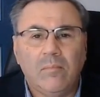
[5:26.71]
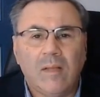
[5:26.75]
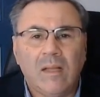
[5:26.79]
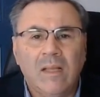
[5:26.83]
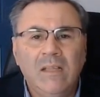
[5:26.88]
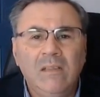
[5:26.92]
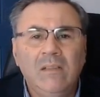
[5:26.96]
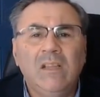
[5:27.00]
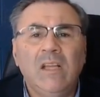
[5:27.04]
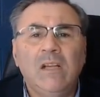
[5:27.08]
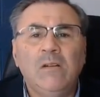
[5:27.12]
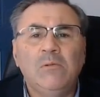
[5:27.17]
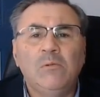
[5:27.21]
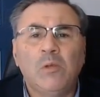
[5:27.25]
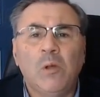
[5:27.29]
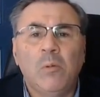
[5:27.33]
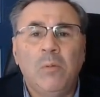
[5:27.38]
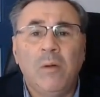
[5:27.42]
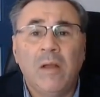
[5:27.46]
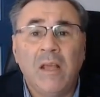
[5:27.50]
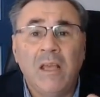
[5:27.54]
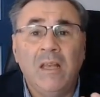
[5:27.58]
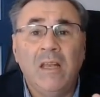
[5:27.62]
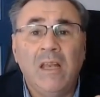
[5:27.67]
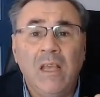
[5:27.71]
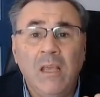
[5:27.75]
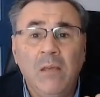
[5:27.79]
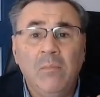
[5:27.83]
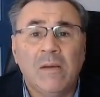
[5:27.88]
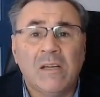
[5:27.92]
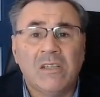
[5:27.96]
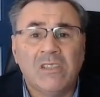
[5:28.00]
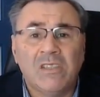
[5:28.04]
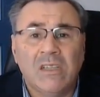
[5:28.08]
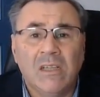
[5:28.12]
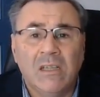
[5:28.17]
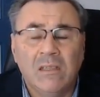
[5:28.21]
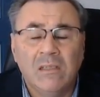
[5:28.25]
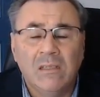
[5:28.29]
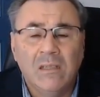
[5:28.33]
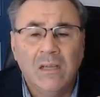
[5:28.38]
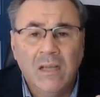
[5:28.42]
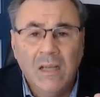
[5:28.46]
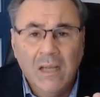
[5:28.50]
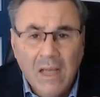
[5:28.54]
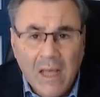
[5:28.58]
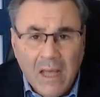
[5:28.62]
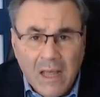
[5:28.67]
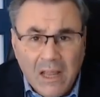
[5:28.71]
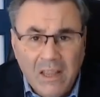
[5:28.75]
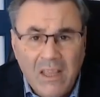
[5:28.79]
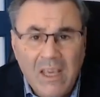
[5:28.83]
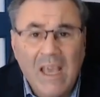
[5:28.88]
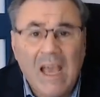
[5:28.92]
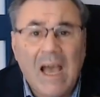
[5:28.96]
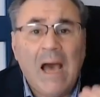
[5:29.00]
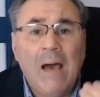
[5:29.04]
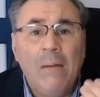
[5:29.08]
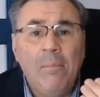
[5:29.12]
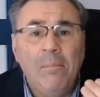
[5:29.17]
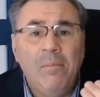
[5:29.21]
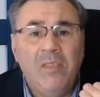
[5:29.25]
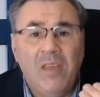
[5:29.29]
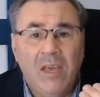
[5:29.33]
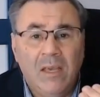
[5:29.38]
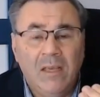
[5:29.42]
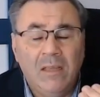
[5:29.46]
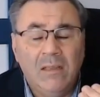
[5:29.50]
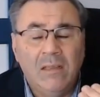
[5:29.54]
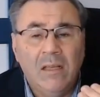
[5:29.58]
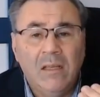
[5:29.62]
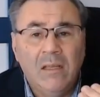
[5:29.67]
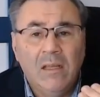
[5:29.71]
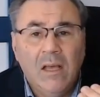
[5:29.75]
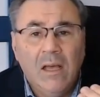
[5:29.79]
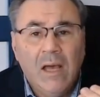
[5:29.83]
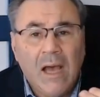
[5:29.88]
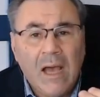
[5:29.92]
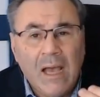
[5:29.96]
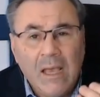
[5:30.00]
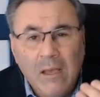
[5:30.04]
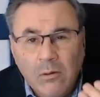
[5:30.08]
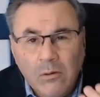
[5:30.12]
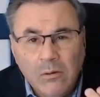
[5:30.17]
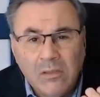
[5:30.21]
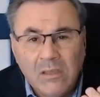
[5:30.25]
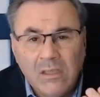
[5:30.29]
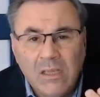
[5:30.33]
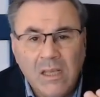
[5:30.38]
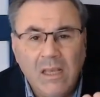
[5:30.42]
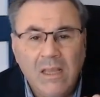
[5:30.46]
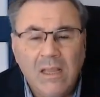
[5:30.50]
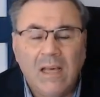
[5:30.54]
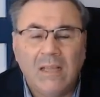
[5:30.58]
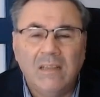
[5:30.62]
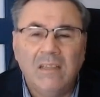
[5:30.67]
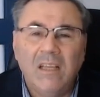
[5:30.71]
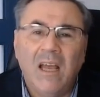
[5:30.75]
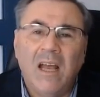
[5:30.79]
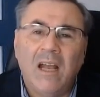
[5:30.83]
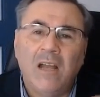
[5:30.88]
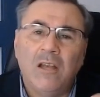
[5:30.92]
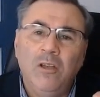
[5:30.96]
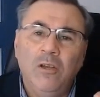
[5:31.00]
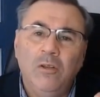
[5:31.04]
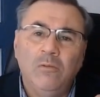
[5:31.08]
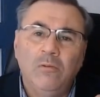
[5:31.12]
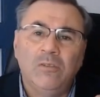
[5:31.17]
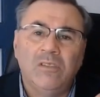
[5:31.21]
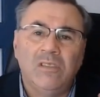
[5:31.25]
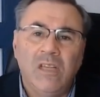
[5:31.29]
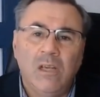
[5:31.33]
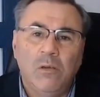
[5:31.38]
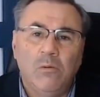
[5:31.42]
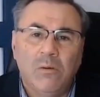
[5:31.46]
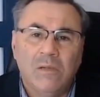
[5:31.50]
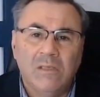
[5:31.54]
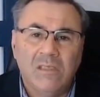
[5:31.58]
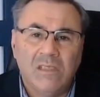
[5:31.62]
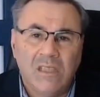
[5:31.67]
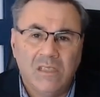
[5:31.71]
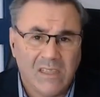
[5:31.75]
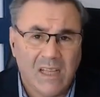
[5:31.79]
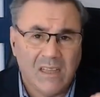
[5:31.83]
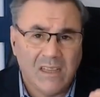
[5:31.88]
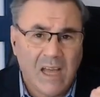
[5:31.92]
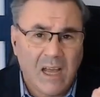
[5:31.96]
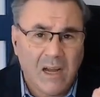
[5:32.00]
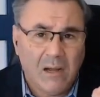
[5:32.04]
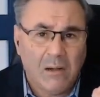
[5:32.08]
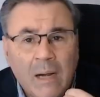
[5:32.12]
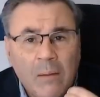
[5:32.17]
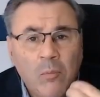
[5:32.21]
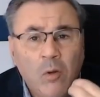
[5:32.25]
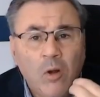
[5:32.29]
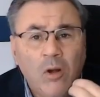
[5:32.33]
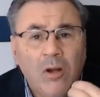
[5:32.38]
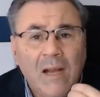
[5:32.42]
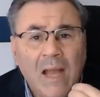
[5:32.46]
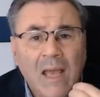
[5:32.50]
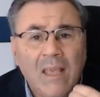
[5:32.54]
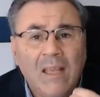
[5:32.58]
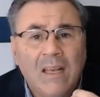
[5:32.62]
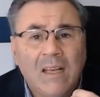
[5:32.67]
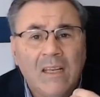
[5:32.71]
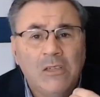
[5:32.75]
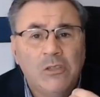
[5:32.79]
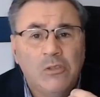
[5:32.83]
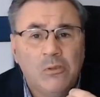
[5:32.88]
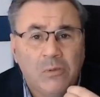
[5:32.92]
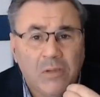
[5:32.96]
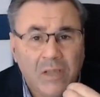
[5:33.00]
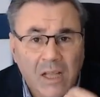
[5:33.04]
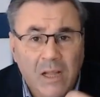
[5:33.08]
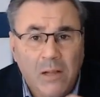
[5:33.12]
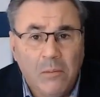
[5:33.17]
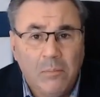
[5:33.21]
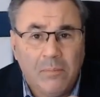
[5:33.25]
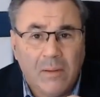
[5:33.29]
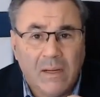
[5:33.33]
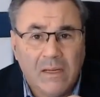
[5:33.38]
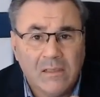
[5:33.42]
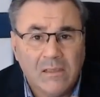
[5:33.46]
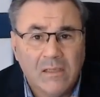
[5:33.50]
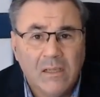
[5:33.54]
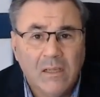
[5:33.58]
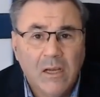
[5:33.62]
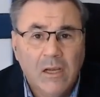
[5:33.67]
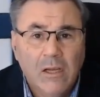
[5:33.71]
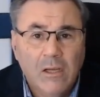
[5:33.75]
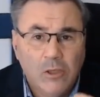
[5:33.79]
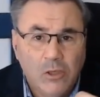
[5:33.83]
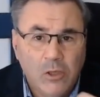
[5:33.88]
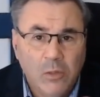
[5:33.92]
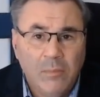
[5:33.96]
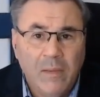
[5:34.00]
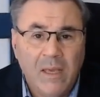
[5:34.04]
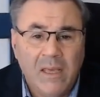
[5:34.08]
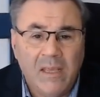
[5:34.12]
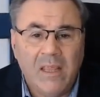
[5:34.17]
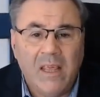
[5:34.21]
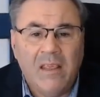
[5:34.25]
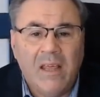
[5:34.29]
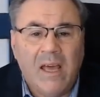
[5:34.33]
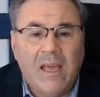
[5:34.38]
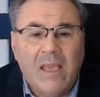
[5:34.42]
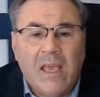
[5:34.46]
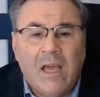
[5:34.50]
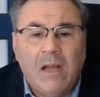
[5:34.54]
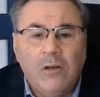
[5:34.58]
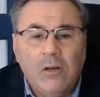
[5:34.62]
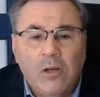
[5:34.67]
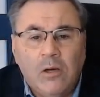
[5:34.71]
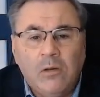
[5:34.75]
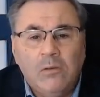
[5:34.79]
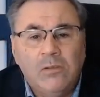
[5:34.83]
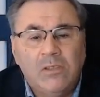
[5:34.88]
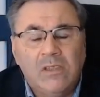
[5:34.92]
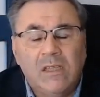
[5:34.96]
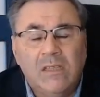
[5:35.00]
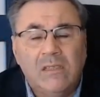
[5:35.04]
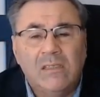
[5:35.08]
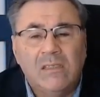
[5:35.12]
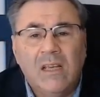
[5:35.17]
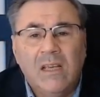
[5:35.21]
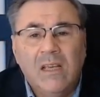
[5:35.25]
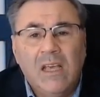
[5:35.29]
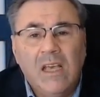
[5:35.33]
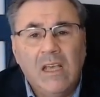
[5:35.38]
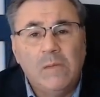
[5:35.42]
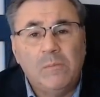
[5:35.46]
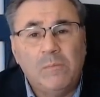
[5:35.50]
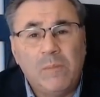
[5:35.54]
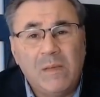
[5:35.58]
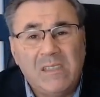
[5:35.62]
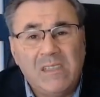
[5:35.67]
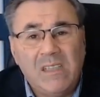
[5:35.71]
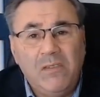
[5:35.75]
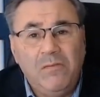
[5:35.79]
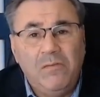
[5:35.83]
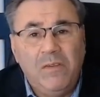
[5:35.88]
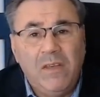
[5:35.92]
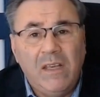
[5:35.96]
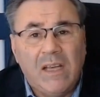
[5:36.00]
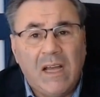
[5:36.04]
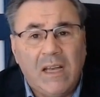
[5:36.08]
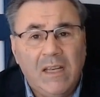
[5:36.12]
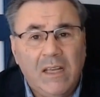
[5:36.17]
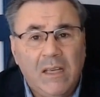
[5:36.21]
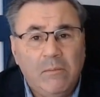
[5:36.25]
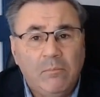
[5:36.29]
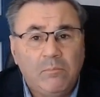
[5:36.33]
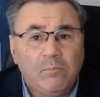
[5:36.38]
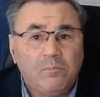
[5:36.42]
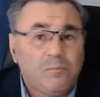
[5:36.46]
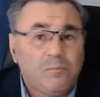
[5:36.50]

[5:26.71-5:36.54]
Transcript: In terms of brain imaging, the update, I would say that there are new sequences that are more likely to help us to make the diagnosis, specifically